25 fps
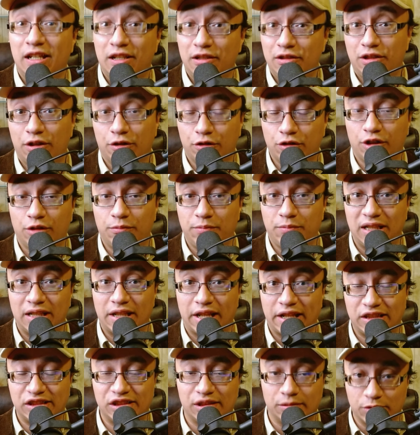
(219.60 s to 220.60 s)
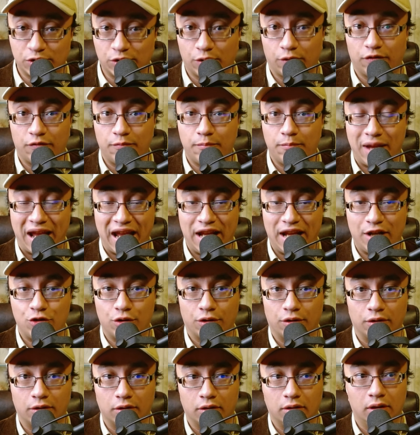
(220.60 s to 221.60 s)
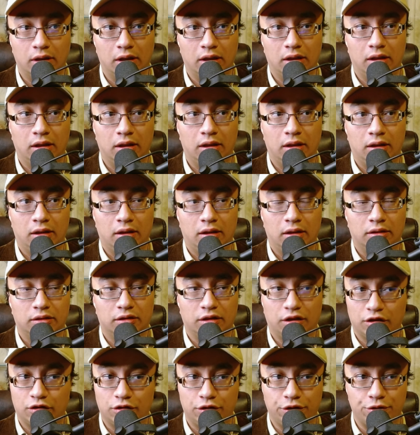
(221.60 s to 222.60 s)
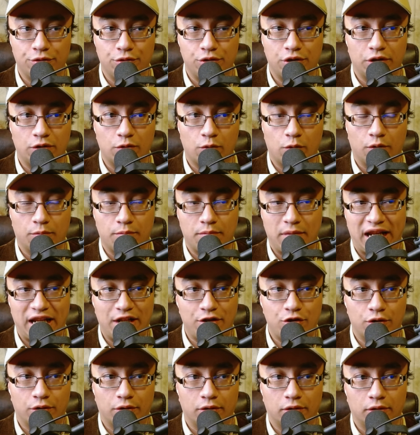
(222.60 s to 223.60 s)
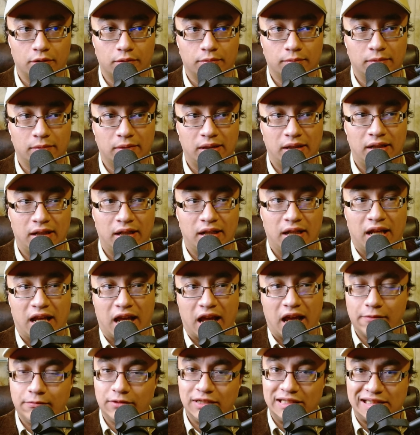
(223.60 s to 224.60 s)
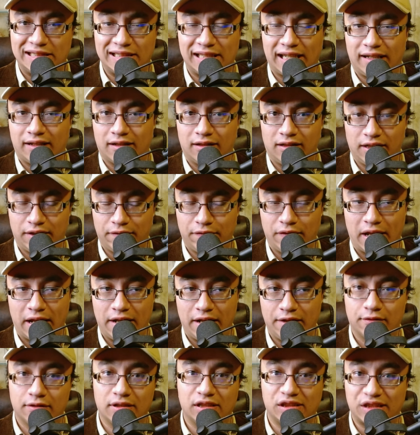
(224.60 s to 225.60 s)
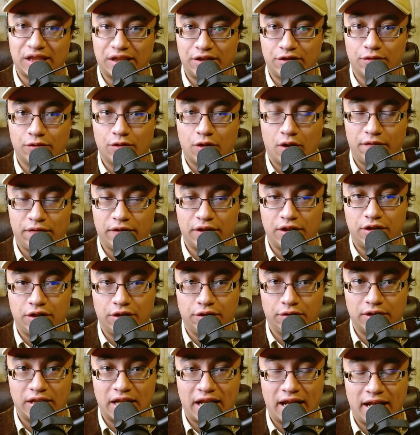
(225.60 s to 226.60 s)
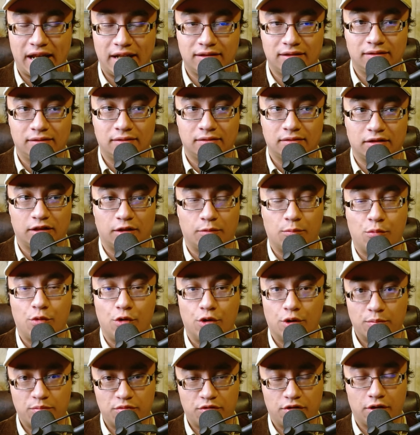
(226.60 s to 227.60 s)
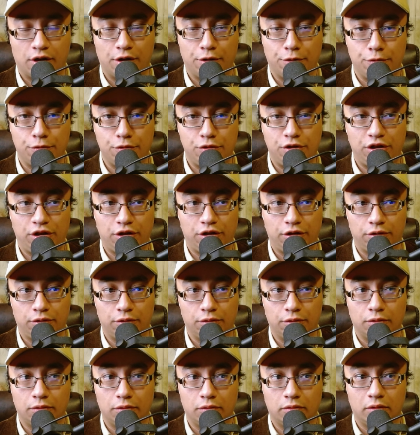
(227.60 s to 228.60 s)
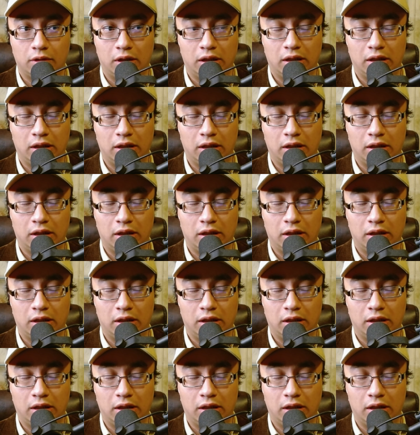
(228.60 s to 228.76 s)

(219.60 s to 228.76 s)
there could be like some sort of major conclusion or major i wouldn't say cliffhanger because they don't often do that they're more prone to